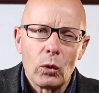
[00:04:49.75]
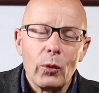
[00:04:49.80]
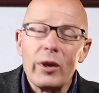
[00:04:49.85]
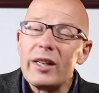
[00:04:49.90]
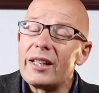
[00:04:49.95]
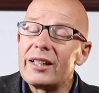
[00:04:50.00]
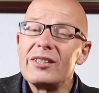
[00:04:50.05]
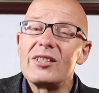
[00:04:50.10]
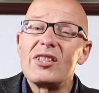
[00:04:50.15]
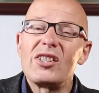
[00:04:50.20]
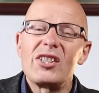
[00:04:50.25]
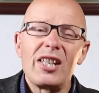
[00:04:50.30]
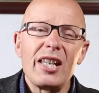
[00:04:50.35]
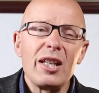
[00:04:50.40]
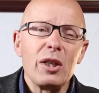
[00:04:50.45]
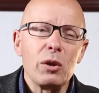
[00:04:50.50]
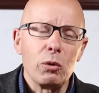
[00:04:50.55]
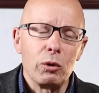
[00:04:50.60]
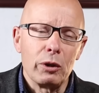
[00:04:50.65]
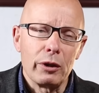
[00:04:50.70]
We can
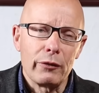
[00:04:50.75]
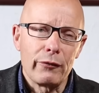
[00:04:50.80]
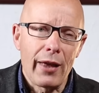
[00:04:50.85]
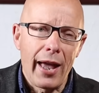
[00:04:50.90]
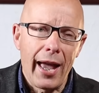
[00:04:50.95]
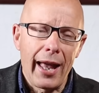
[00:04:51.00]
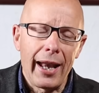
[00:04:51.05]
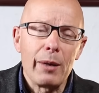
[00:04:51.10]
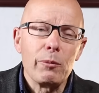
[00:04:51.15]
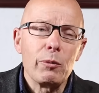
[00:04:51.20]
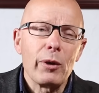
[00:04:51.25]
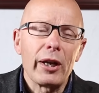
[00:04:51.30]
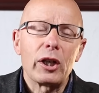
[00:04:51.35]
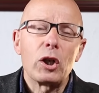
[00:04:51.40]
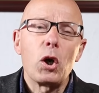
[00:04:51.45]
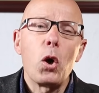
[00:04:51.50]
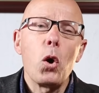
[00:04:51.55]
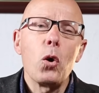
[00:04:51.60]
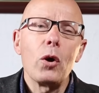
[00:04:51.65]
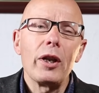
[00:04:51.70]
see all of that and
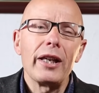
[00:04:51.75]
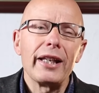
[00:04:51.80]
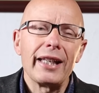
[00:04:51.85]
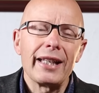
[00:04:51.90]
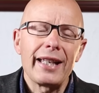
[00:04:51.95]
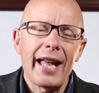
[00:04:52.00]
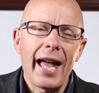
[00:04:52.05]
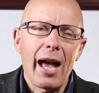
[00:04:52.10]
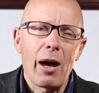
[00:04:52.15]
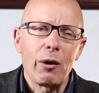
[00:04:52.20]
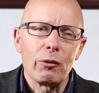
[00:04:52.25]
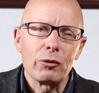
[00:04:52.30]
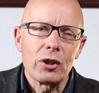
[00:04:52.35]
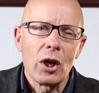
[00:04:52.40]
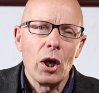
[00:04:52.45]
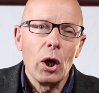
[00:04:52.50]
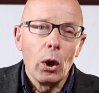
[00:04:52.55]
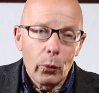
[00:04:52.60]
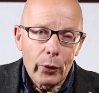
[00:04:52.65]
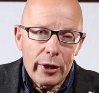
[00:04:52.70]
we're calling it out.
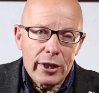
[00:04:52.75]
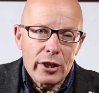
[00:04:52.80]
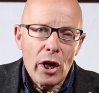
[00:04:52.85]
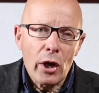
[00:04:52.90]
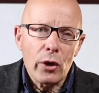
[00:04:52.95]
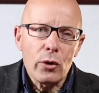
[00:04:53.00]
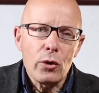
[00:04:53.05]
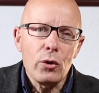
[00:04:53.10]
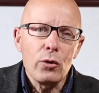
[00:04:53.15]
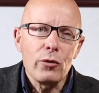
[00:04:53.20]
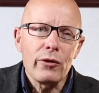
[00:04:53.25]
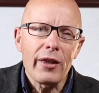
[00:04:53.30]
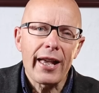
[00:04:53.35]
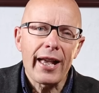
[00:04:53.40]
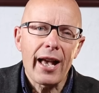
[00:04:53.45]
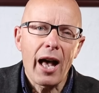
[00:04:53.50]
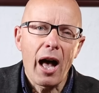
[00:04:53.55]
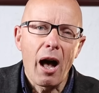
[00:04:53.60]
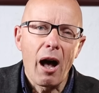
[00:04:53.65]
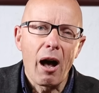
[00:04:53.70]
We know who
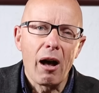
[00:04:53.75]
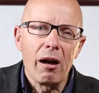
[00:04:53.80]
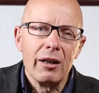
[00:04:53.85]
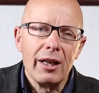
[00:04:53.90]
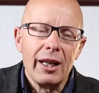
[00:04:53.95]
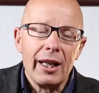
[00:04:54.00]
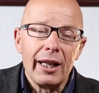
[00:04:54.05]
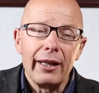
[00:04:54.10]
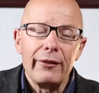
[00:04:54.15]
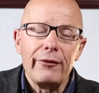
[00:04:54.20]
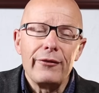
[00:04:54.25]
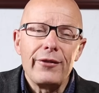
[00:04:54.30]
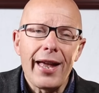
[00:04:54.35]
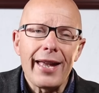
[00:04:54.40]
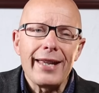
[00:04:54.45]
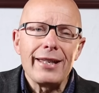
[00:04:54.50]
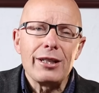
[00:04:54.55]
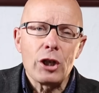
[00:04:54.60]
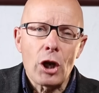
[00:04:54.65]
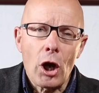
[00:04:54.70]
they are and
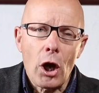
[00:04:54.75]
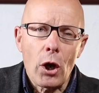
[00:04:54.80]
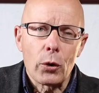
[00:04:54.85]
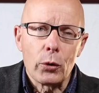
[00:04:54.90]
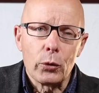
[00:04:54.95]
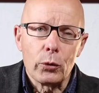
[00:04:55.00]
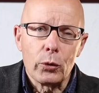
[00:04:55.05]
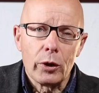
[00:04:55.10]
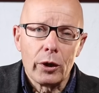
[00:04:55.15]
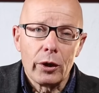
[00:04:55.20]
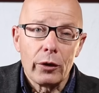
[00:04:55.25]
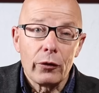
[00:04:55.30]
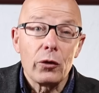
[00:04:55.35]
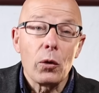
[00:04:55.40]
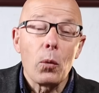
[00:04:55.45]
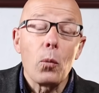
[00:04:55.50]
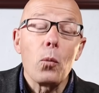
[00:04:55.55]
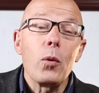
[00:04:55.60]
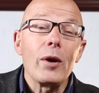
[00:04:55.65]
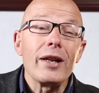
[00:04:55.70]
they know
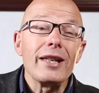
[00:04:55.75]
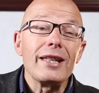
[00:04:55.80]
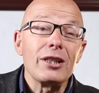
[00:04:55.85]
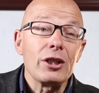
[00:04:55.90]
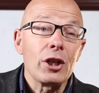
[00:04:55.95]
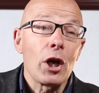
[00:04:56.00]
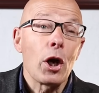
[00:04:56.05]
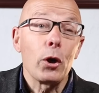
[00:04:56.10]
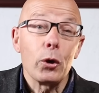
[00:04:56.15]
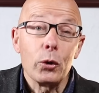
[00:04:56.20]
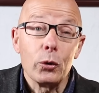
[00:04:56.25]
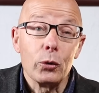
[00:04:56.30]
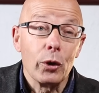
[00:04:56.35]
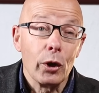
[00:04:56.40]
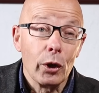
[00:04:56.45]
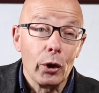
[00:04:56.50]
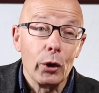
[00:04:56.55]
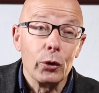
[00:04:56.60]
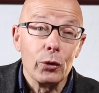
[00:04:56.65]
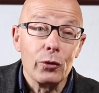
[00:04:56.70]
that we know
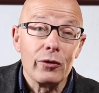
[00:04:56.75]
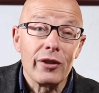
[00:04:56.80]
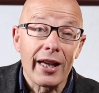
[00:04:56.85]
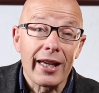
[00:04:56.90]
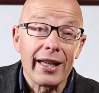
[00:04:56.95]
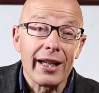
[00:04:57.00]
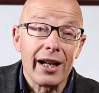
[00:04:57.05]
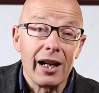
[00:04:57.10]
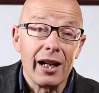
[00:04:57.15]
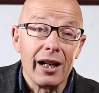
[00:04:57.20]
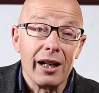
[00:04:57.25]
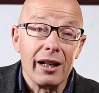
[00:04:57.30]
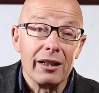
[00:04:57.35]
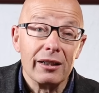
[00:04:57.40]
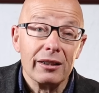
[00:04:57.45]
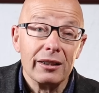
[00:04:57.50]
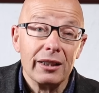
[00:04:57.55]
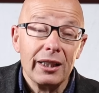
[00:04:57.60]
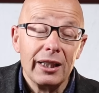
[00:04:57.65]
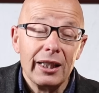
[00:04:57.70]
who they
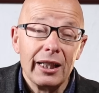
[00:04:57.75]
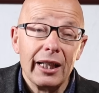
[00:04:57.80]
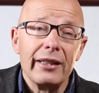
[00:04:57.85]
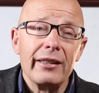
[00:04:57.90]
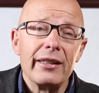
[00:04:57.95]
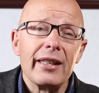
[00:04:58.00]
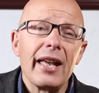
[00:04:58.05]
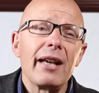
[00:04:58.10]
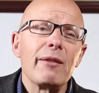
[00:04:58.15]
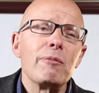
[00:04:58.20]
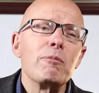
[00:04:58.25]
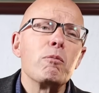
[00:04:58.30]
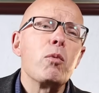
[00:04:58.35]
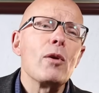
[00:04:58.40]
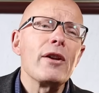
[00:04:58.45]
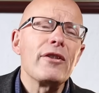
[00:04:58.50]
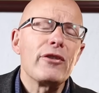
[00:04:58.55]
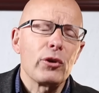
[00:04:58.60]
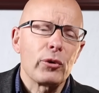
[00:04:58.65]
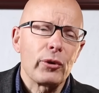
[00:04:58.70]
are. And they're
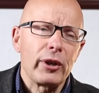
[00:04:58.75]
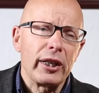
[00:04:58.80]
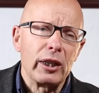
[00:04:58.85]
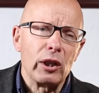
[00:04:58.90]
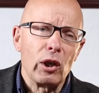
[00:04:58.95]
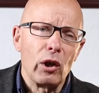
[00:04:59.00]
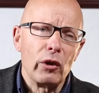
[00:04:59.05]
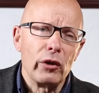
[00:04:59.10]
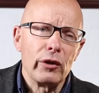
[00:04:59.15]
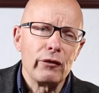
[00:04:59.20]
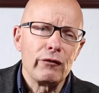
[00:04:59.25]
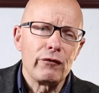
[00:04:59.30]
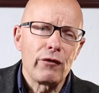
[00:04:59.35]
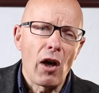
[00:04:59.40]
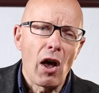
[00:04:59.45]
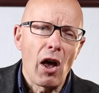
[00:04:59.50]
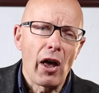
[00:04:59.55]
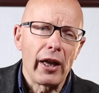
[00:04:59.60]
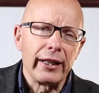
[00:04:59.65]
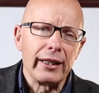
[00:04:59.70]
withering on the
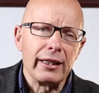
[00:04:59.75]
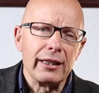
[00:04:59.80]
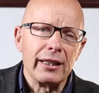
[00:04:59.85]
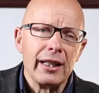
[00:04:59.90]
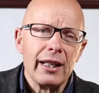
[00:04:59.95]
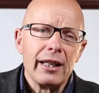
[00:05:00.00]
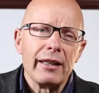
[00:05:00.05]
vine.